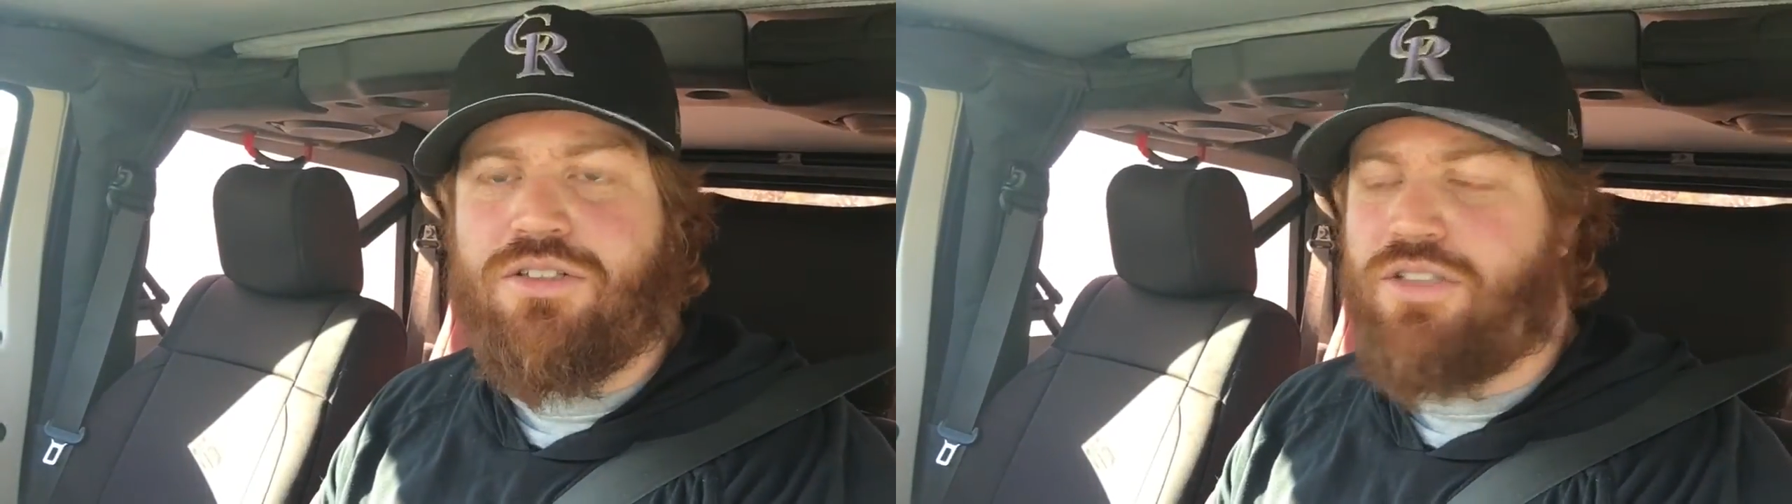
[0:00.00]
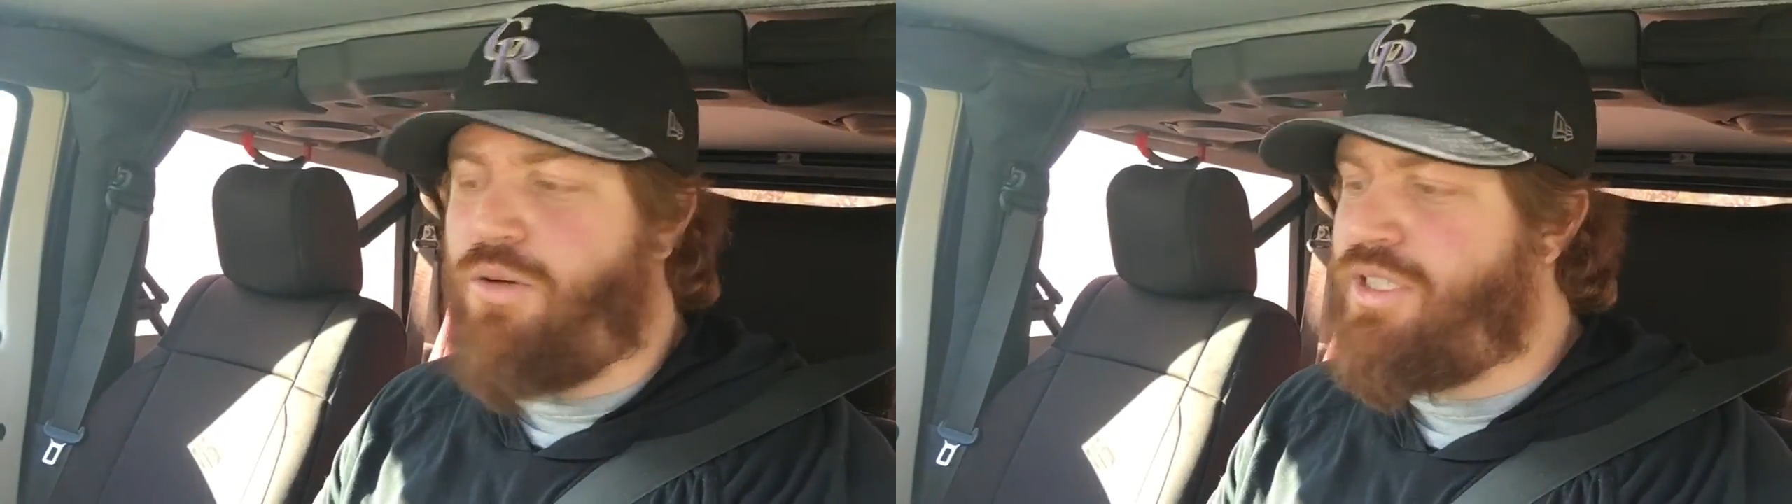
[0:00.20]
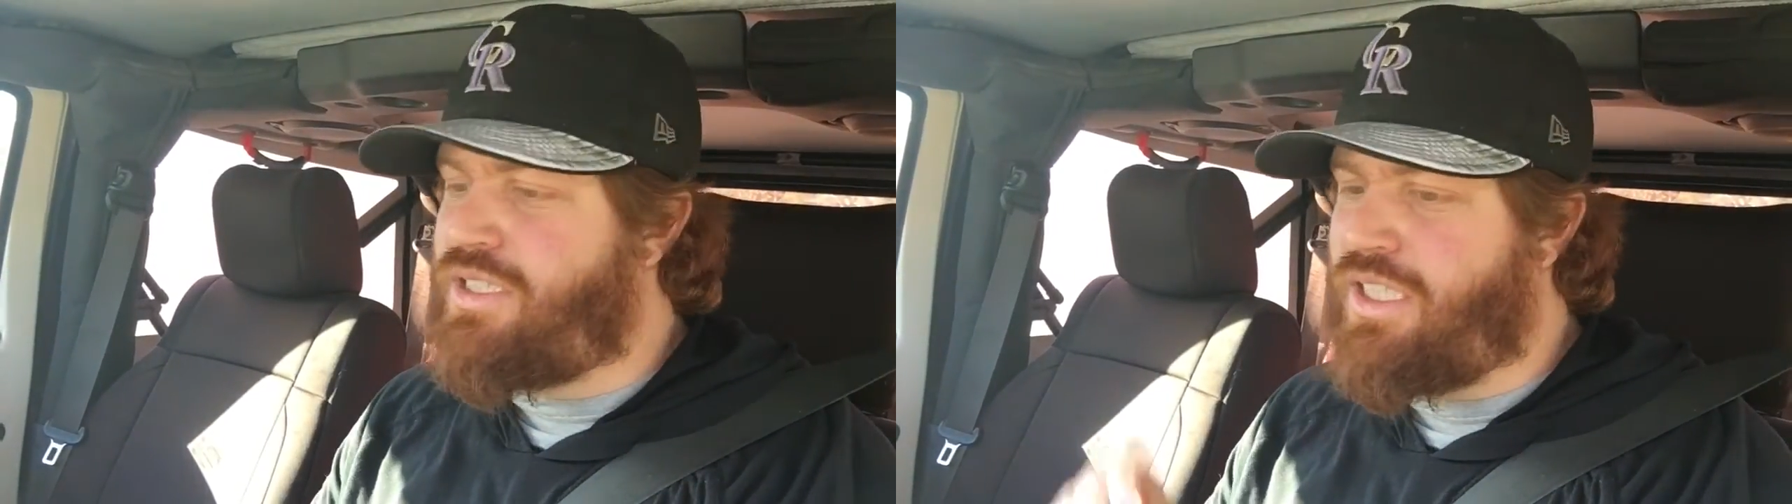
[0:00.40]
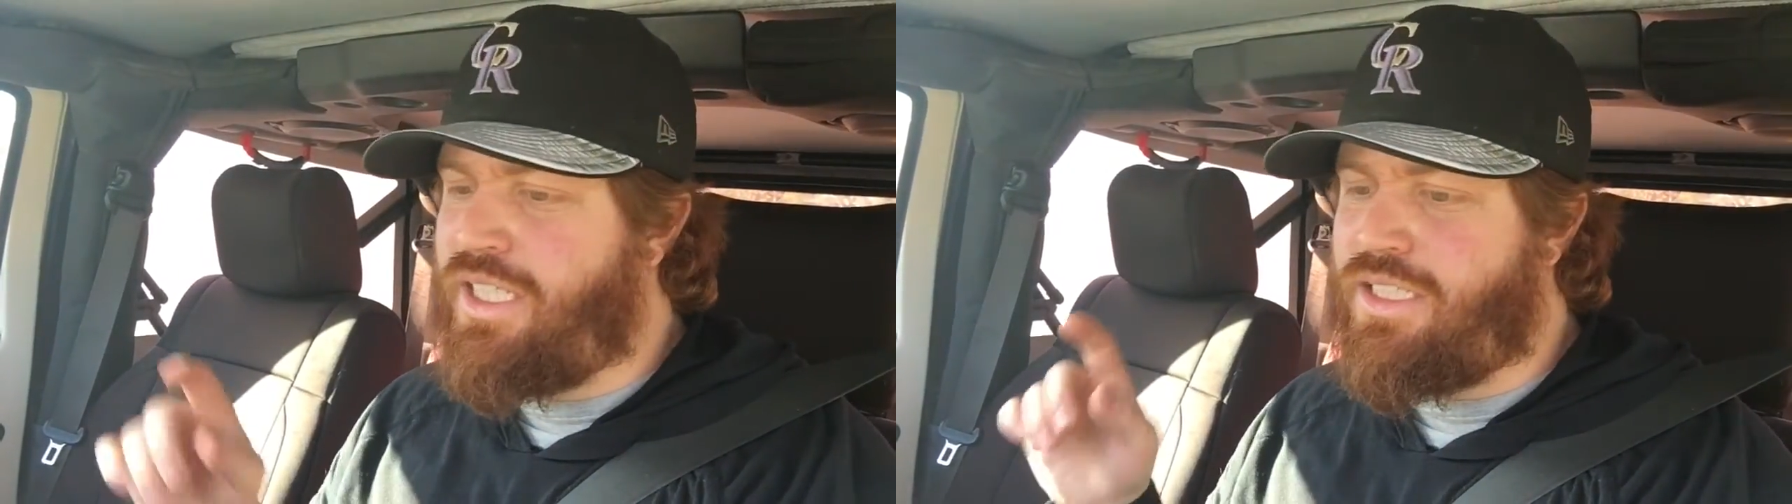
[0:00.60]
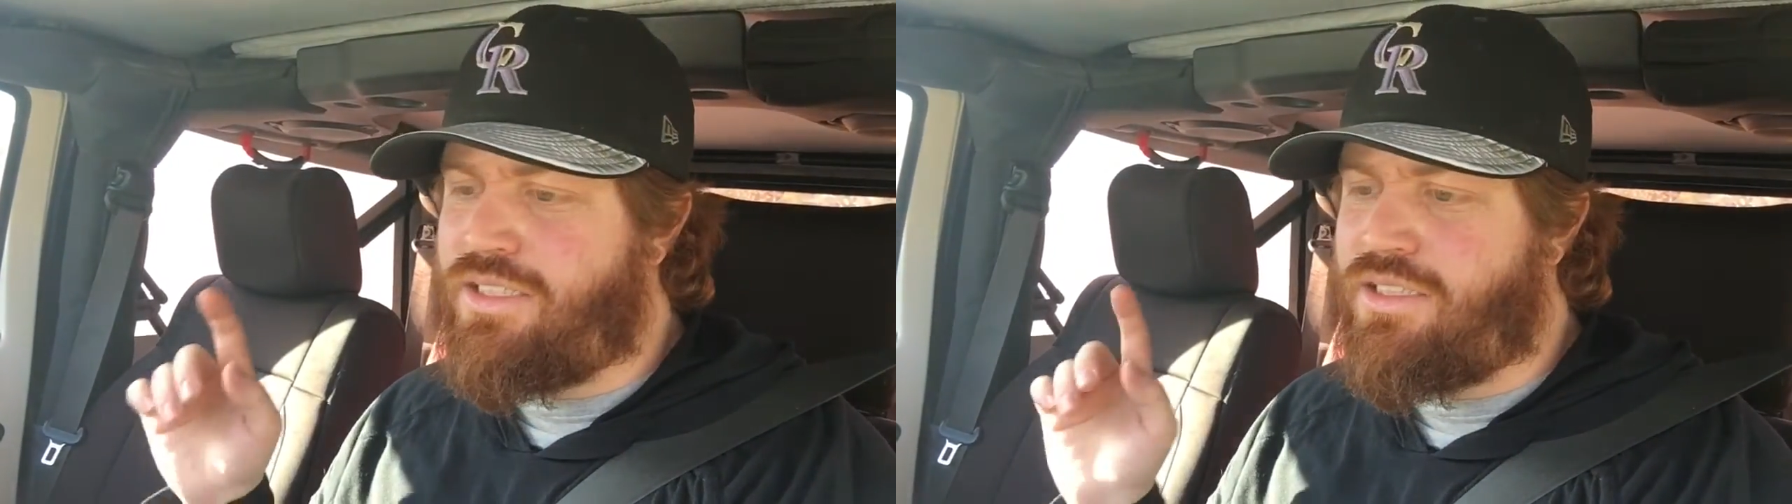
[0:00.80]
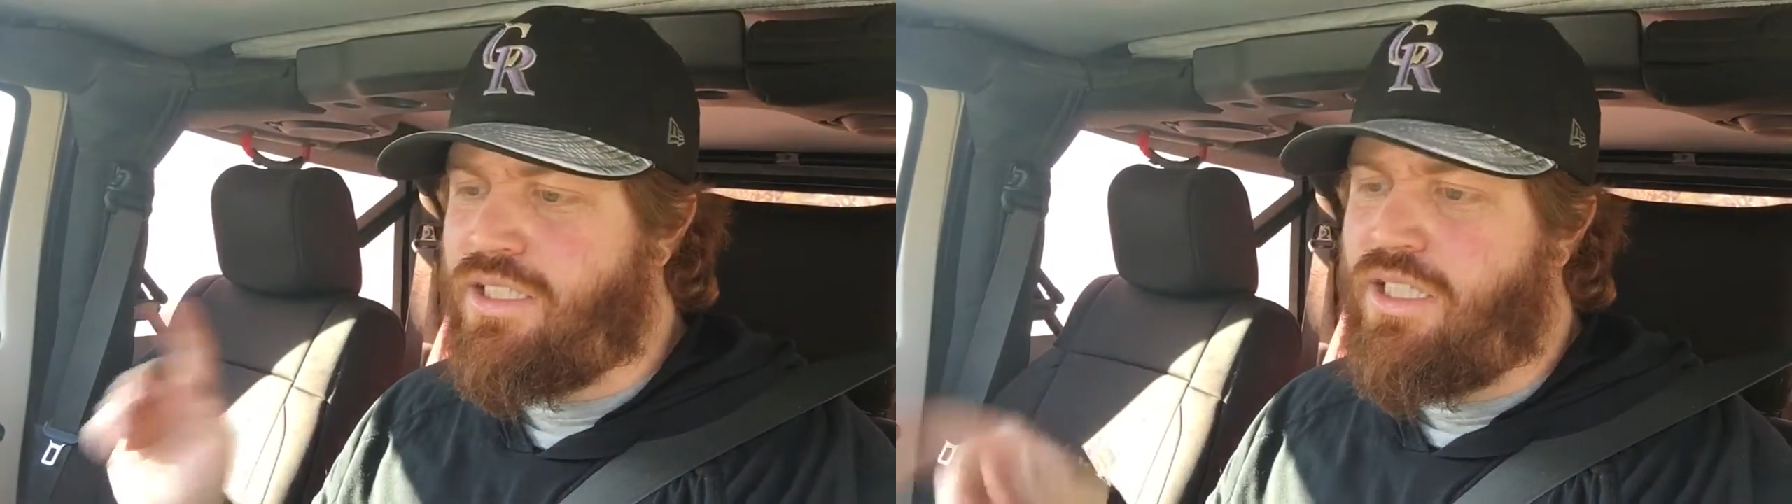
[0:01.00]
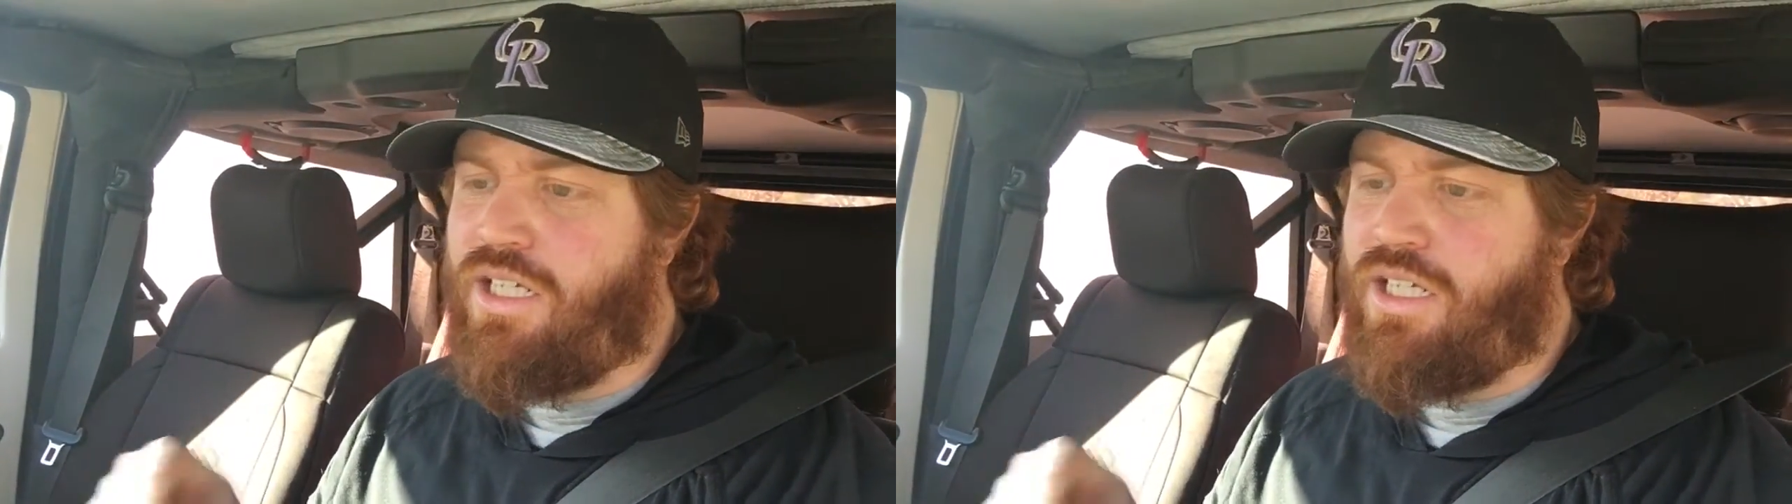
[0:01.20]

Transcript: There's always links